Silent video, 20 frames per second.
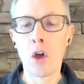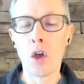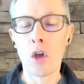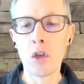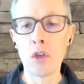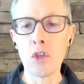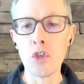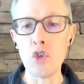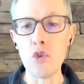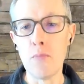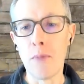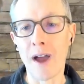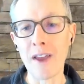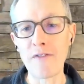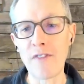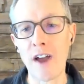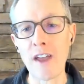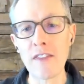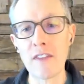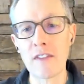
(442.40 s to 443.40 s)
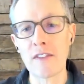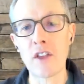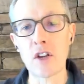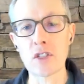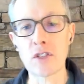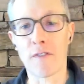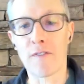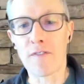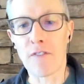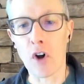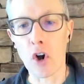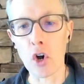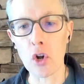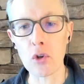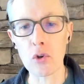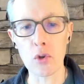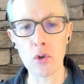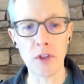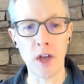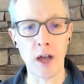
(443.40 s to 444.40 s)
You might find that there's a
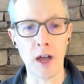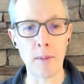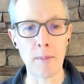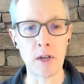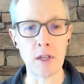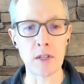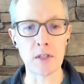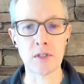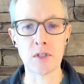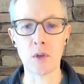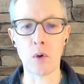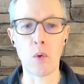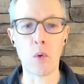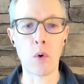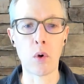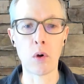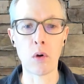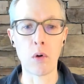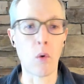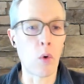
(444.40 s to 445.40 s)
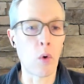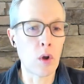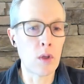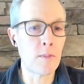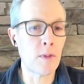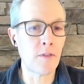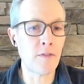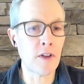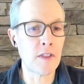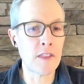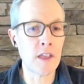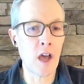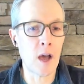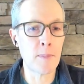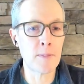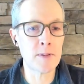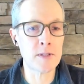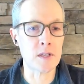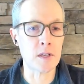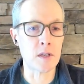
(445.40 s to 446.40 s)
vertical dominance, or you might find the
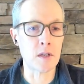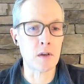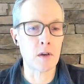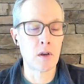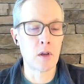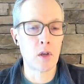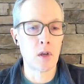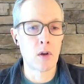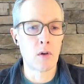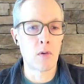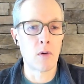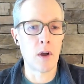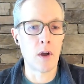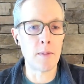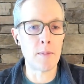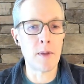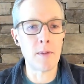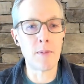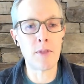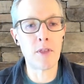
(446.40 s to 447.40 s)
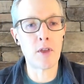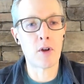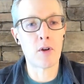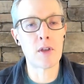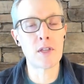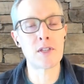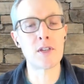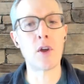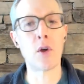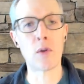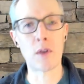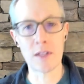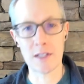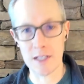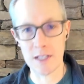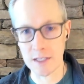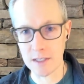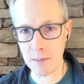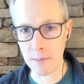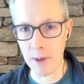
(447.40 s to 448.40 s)
opposite, right? Maybe there is no
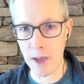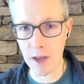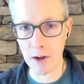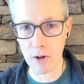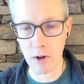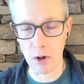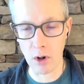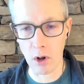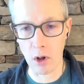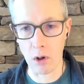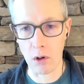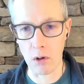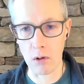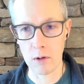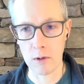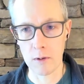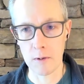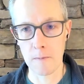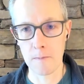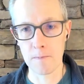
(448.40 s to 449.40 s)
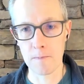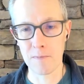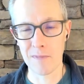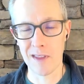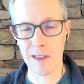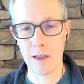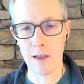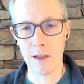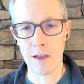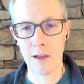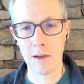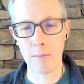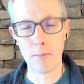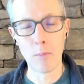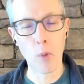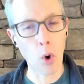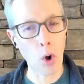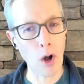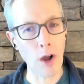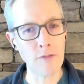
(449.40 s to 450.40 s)
consistent pattern at all.
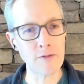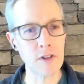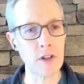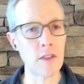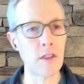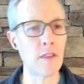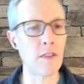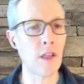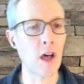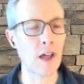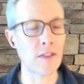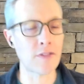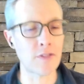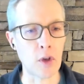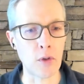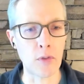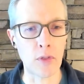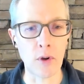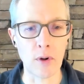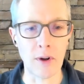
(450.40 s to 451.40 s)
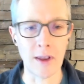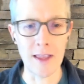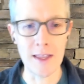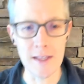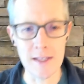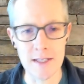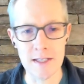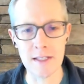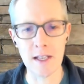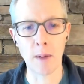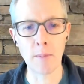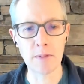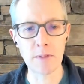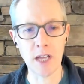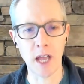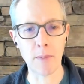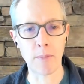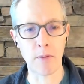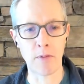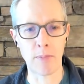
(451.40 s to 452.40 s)
More often than not, though, there is some
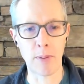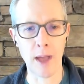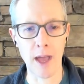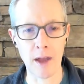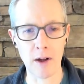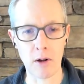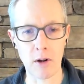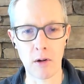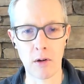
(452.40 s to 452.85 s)
type of pattern.